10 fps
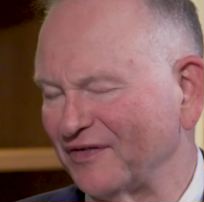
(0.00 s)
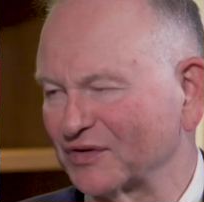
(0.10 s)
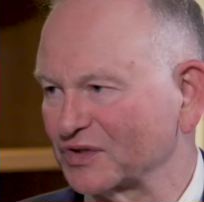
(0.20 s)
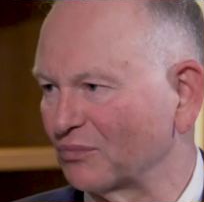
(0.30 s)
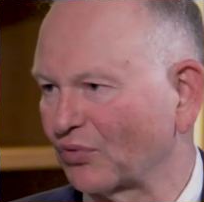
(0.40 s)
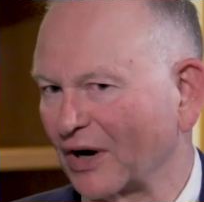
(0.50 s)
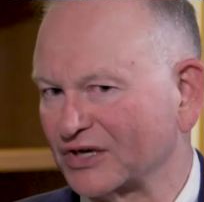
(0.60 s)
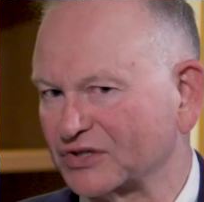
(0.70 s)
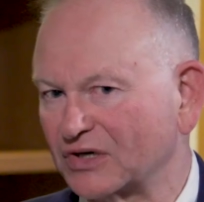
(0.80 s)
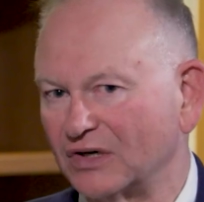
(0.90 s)
feel some
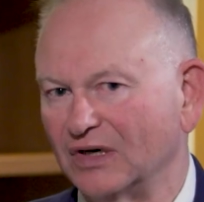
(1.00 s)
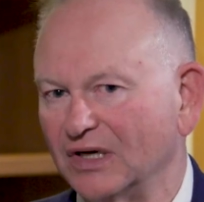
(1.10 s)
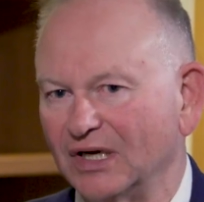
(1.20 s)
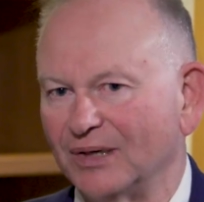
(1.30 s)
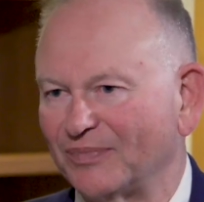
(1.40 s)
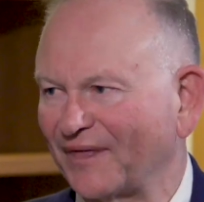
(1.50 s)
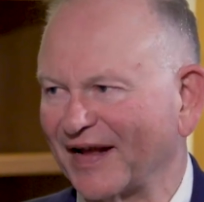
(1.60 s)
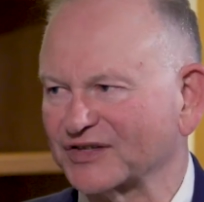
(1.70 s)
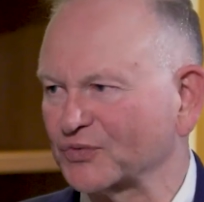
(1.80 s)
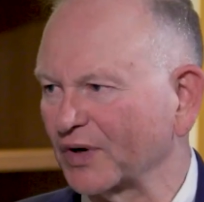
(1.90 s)
pressure, but
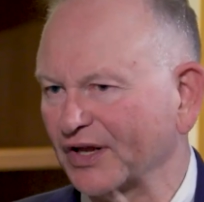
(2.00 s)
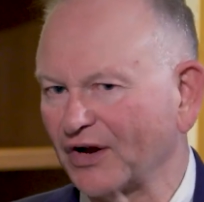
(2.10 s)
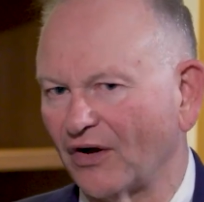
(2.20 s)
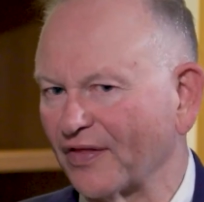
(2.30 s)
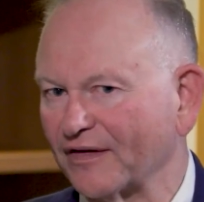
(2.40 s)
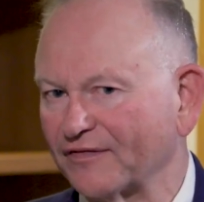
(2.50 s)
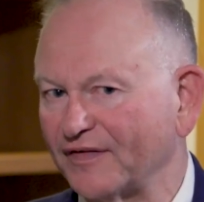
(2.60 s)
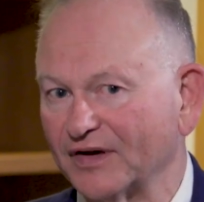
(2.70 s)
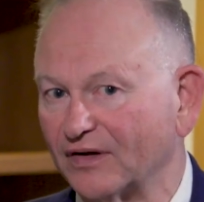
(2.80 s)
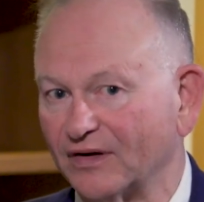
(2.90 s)
that's really all they
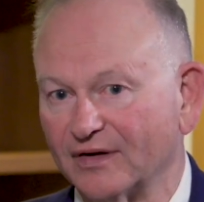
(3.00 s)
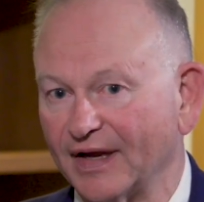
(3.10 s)
feel.